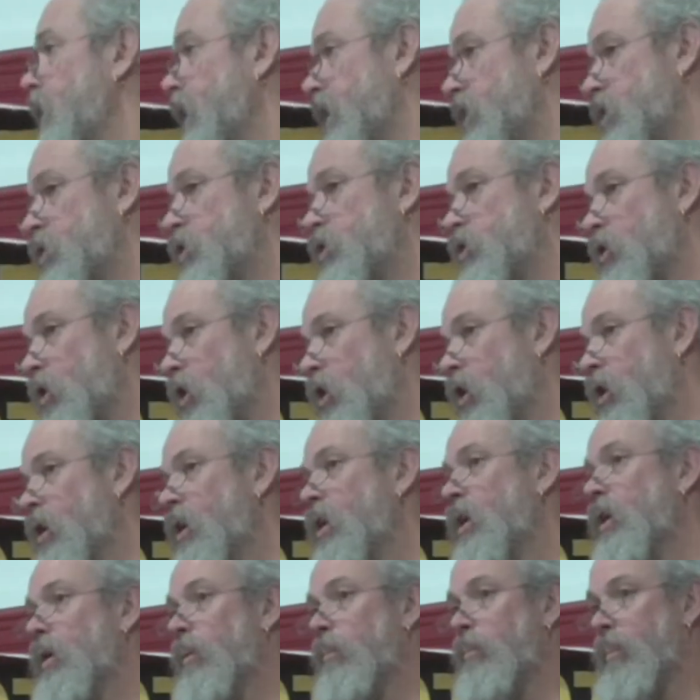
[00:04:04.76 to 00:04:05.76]
a
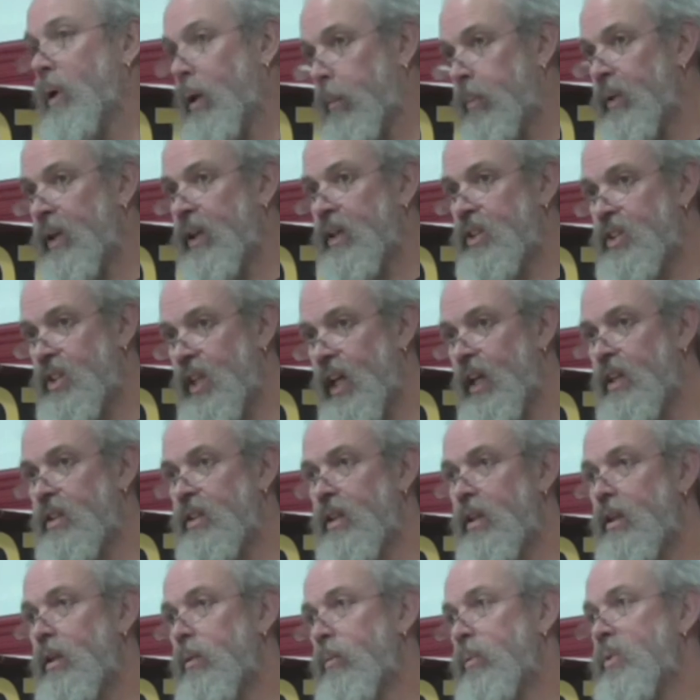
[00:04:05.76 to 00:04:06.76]
strong public
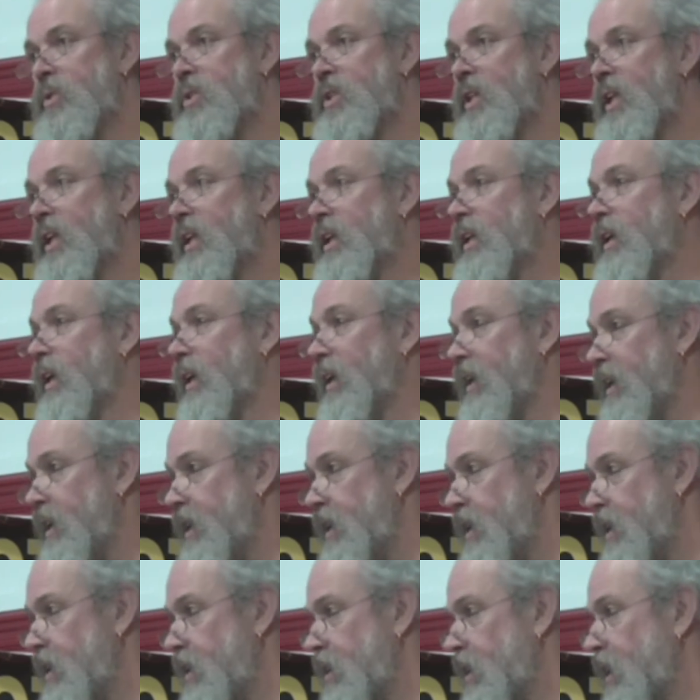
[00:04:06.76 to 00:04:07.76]
sector that was taking a
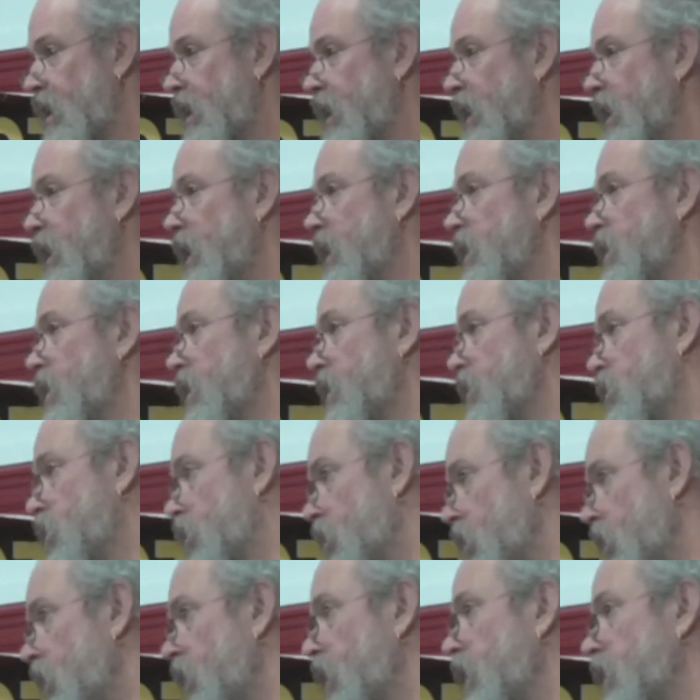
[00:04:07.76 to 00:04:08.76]
lead in
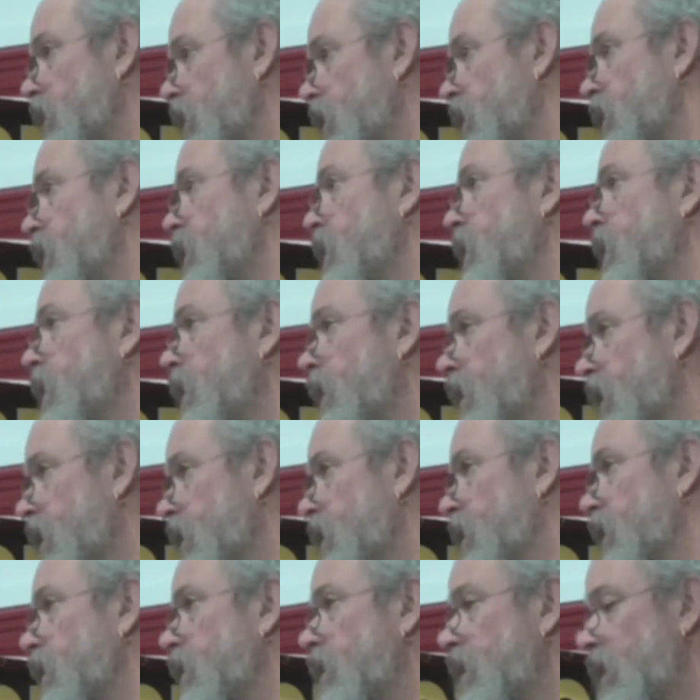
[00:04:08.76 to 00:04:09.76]
ensuring that the,
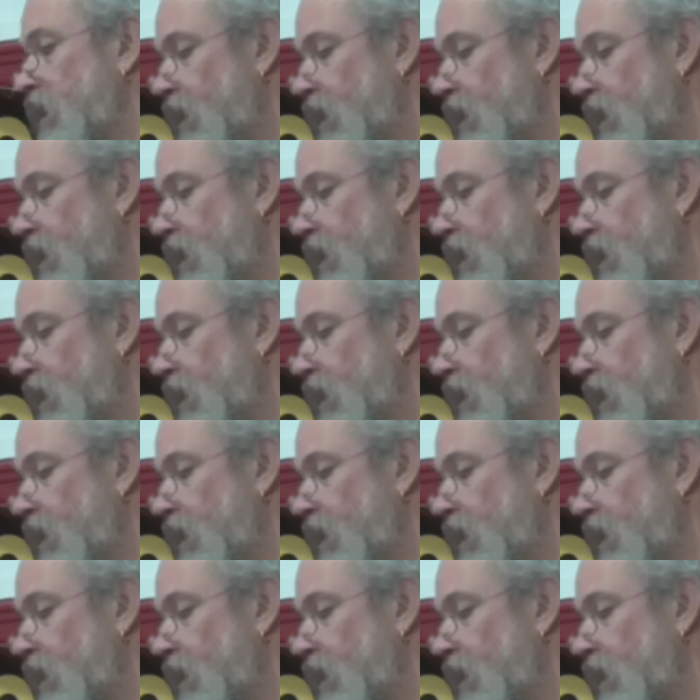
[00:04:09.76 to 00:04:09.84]
that